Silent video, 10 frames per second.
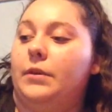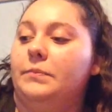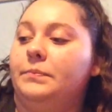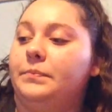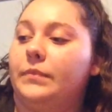
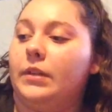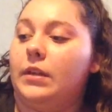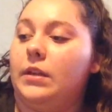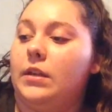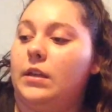one.
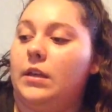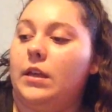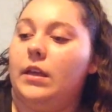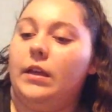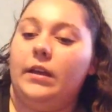
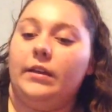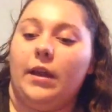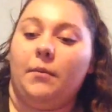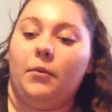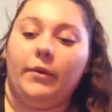And
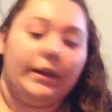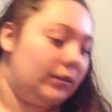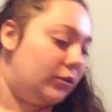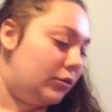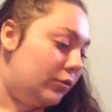I'm
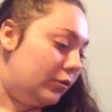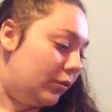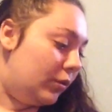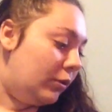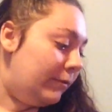going
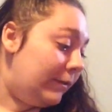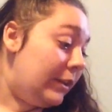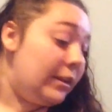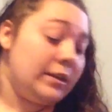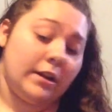to,
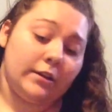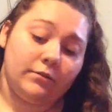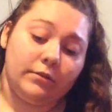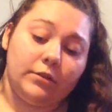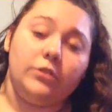hopefully the
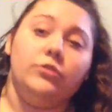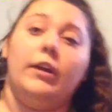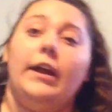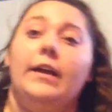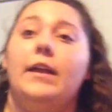next ones are
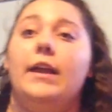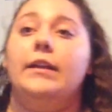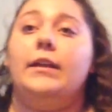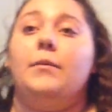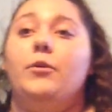dry,
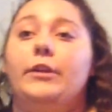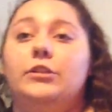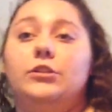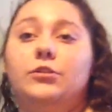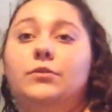and I'm going
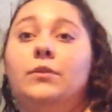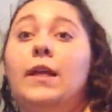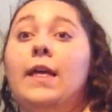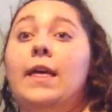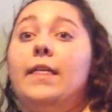to do
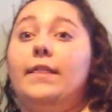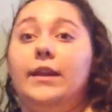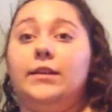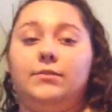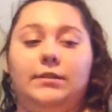the
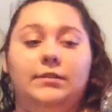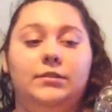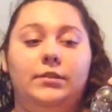next one.